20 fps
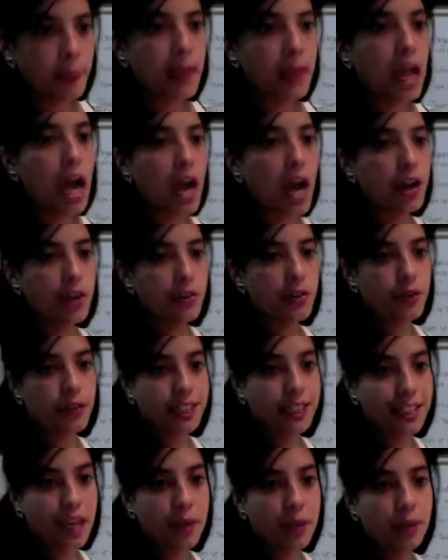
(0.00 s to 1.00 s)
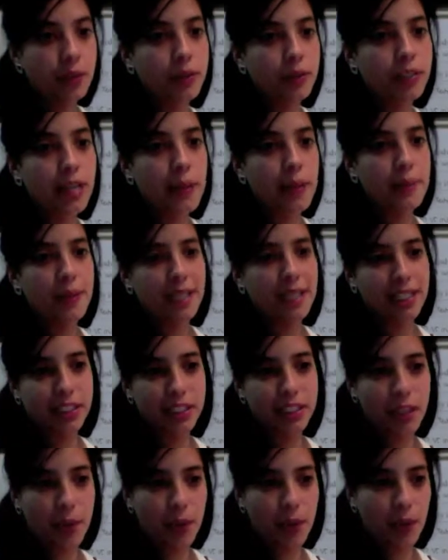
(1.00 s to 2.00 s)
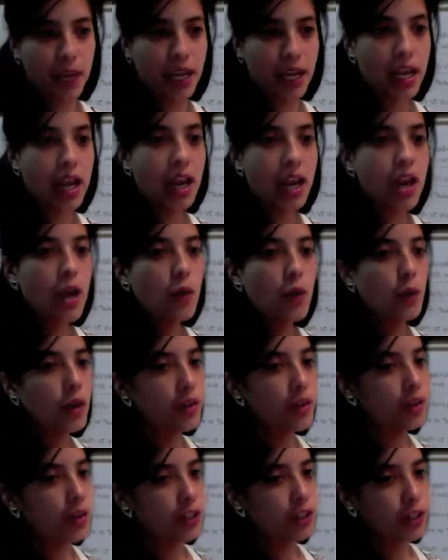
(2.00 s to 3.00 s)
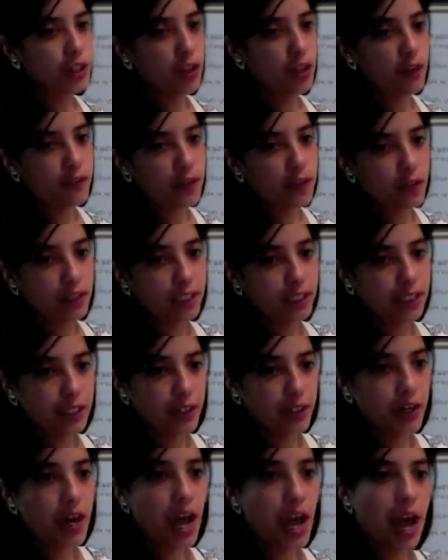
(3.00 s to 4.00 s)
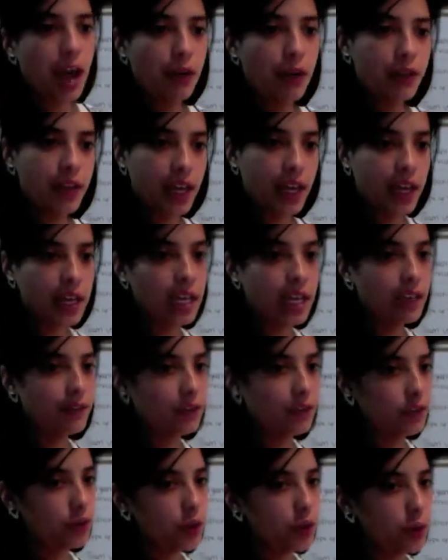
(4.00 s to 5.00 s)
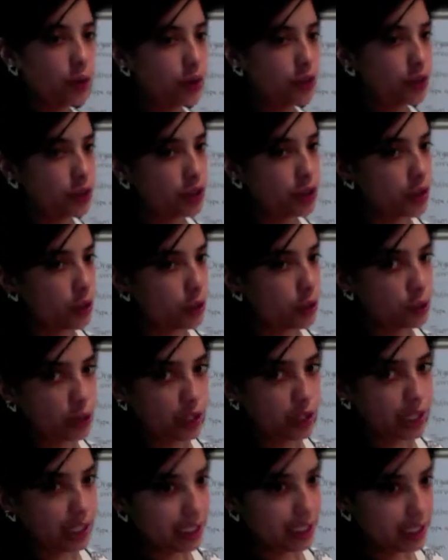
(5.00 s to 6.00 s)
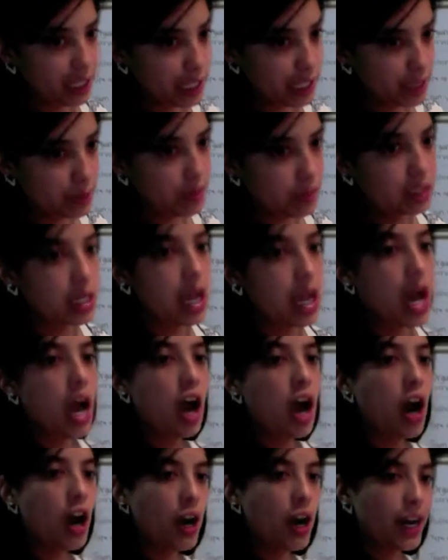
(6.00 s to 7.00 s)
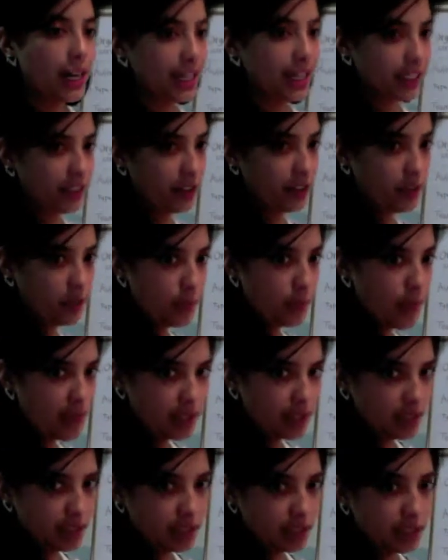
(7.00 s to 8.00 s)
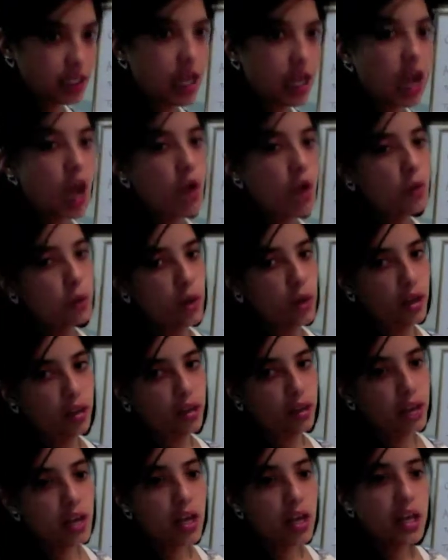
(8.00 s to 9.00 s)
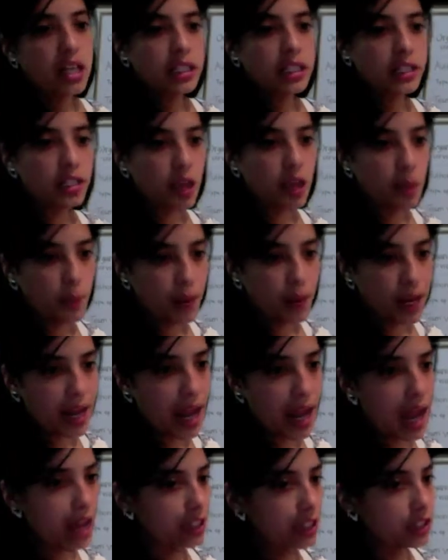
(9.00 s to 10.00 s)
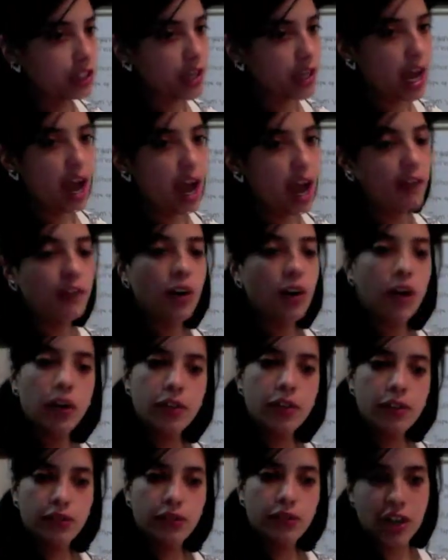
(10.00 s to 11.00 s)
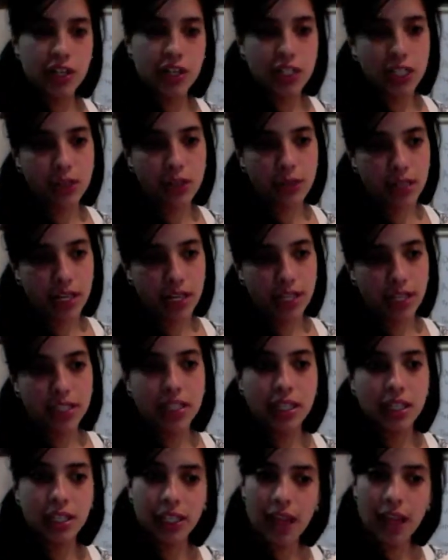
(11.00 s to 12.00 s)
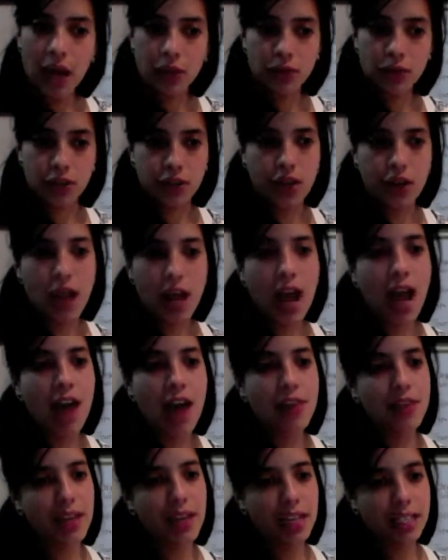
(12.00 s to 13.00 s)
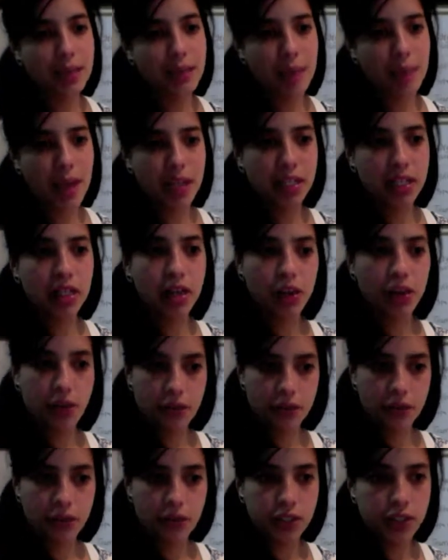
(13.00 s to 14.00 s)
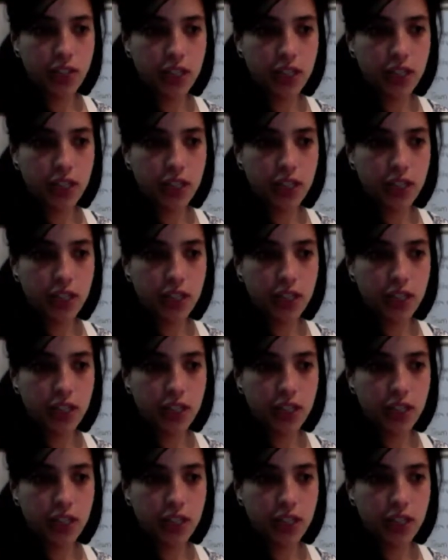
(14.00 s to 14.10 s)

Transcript: Another example can be in Subway, where there is not very clear how they, even though they don't work in teams, are interdependent. Well, Subway has to have all the fresh ingredients in the counter, and they depend on others